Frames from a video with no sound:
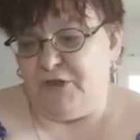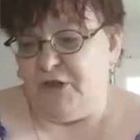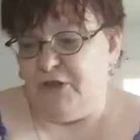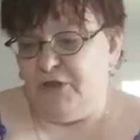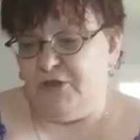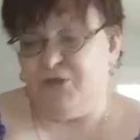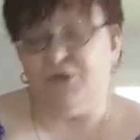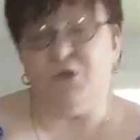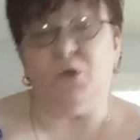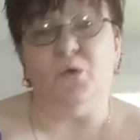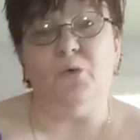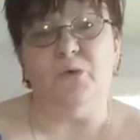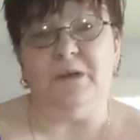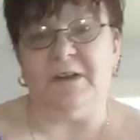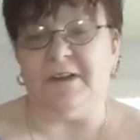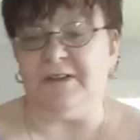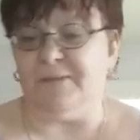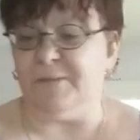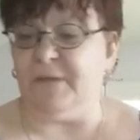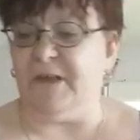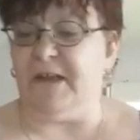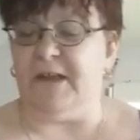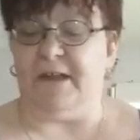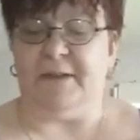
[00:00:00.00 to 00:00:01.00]
So
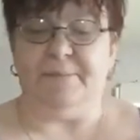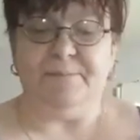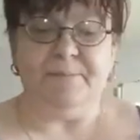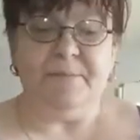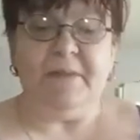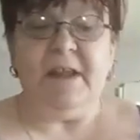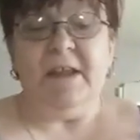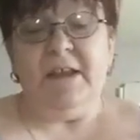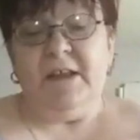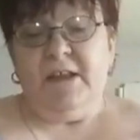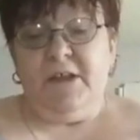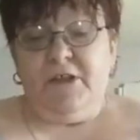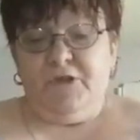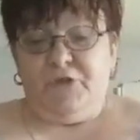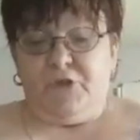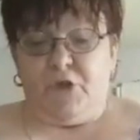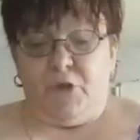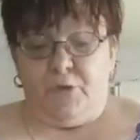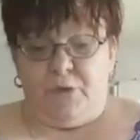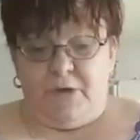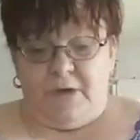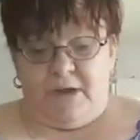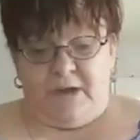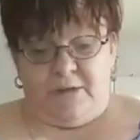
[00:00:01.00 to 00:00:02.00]
let's begin.
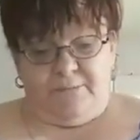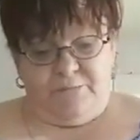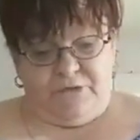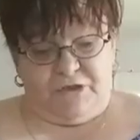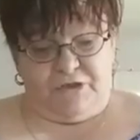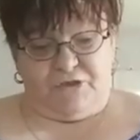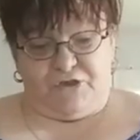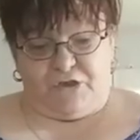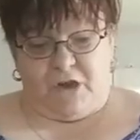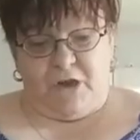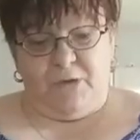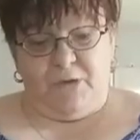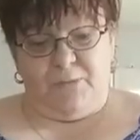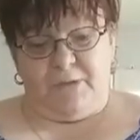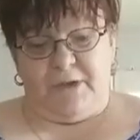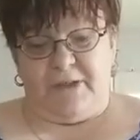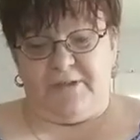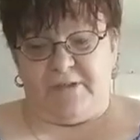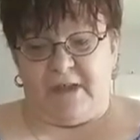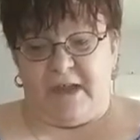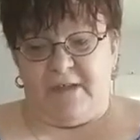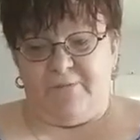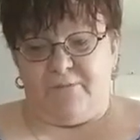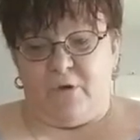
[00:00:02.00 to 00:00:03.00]
So to start
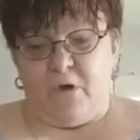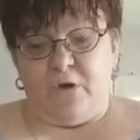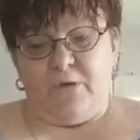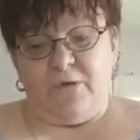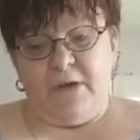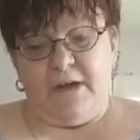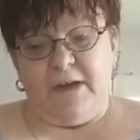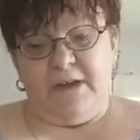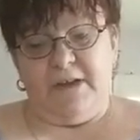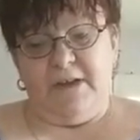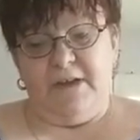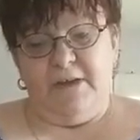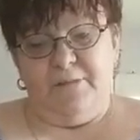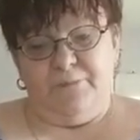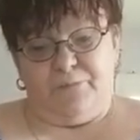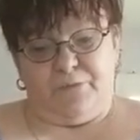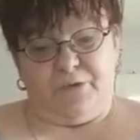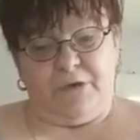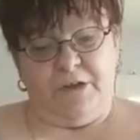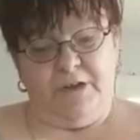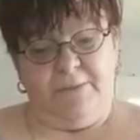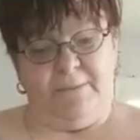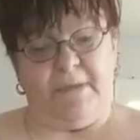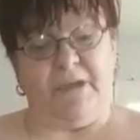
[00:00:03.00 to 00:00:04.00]
with, I've already
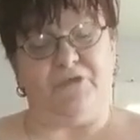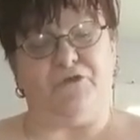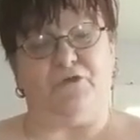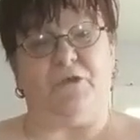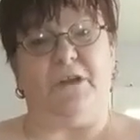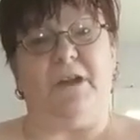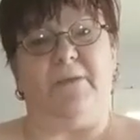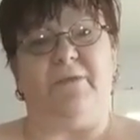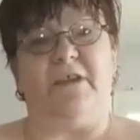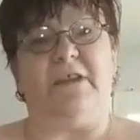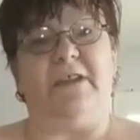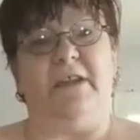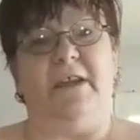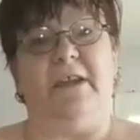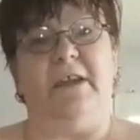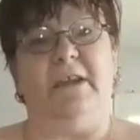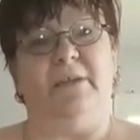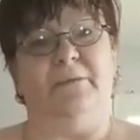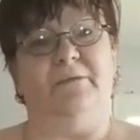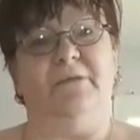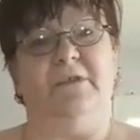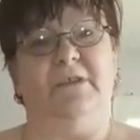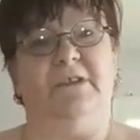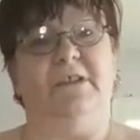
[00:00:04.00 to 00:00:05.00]
pre-measured everything
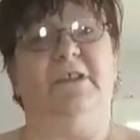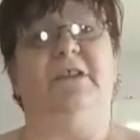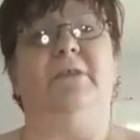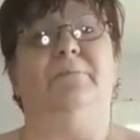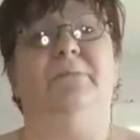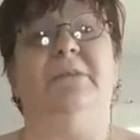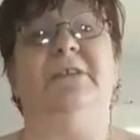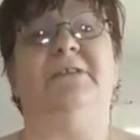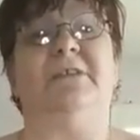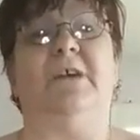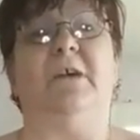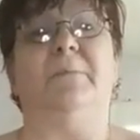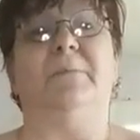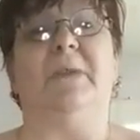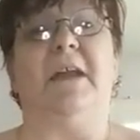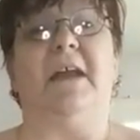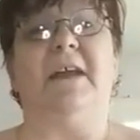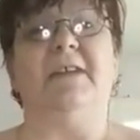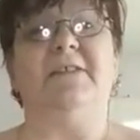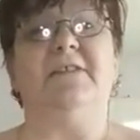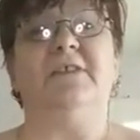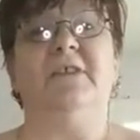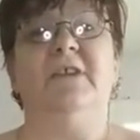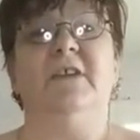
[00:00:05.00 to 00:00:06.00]
and did a mise en
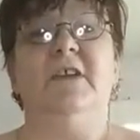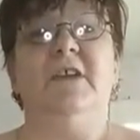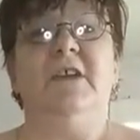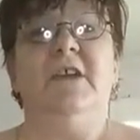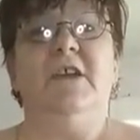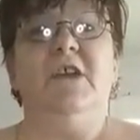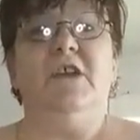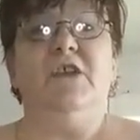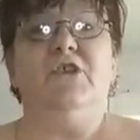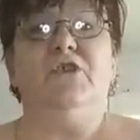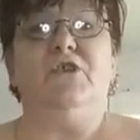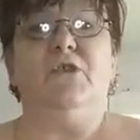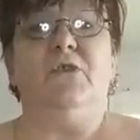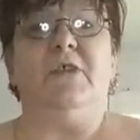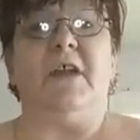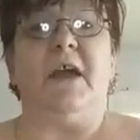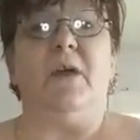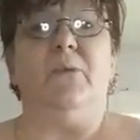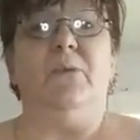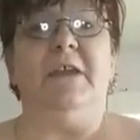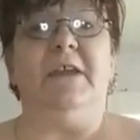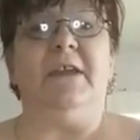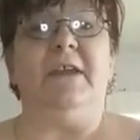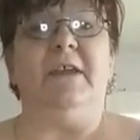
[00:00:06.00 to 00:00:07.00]
place so
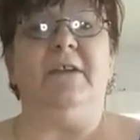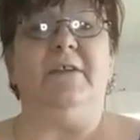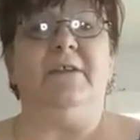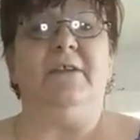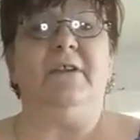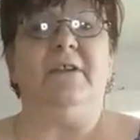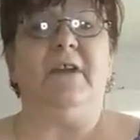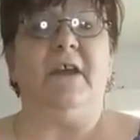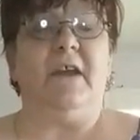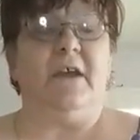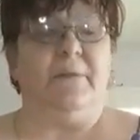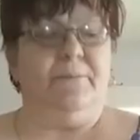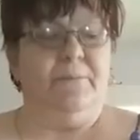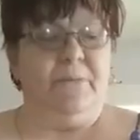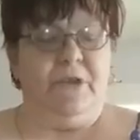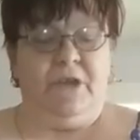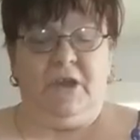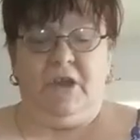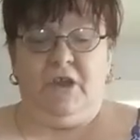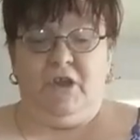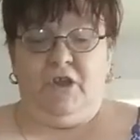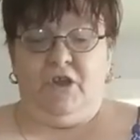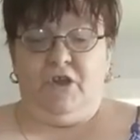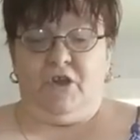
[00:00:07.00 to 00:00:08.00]
that we can,
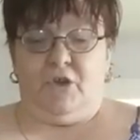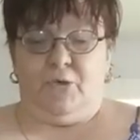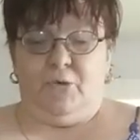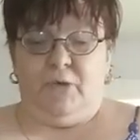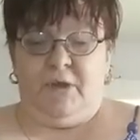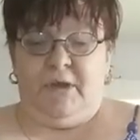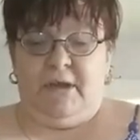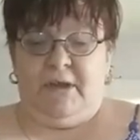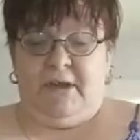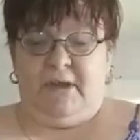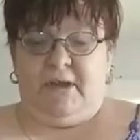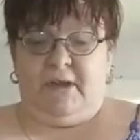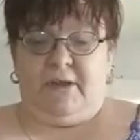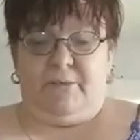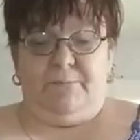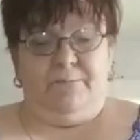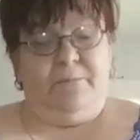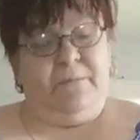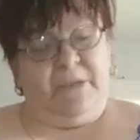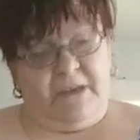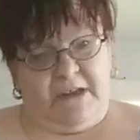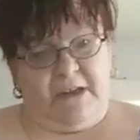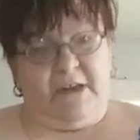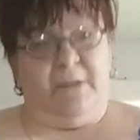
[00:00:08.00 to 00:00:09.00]

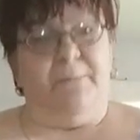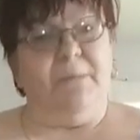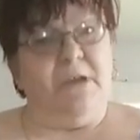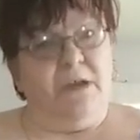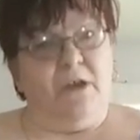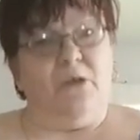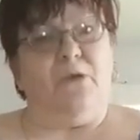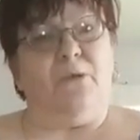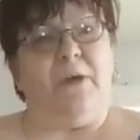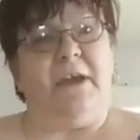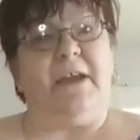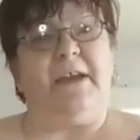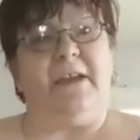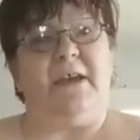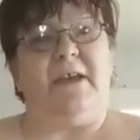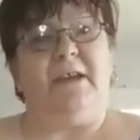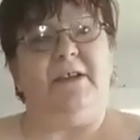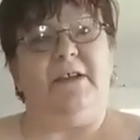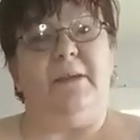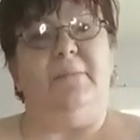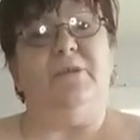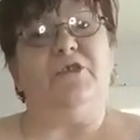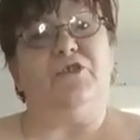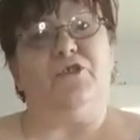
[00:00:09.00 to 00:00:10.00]
it can be a quick
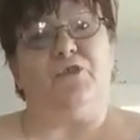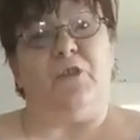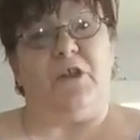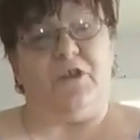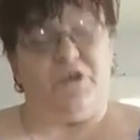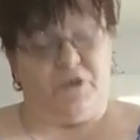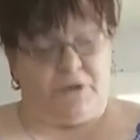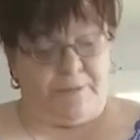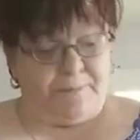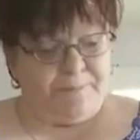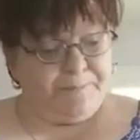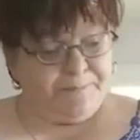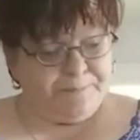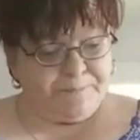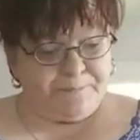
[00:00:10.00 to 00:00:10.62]
demonstration.